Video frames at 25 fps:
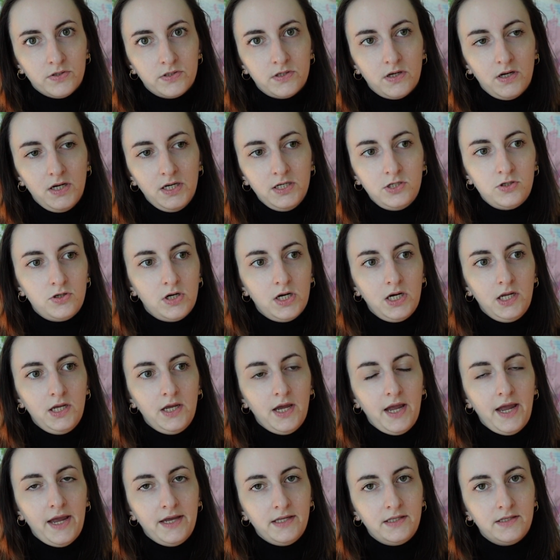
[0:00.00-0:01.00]
So
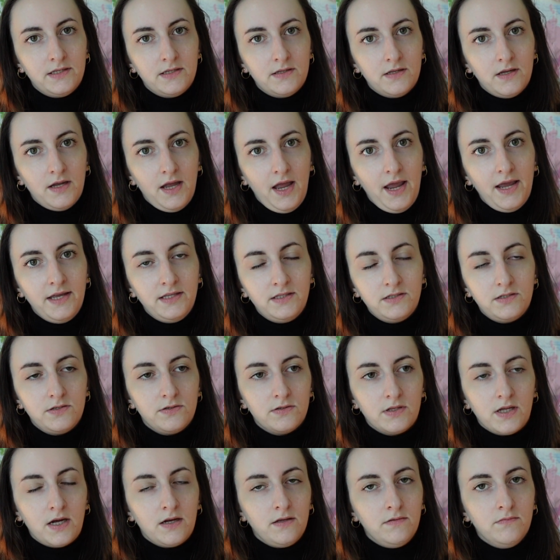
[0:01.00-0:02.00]
literally 8
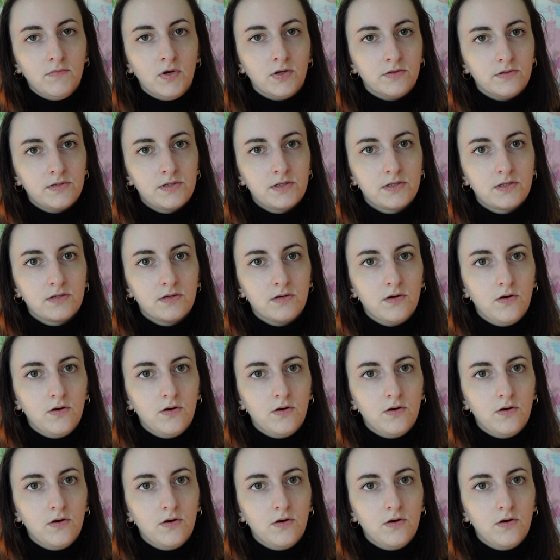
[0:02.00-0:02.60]
to 9 months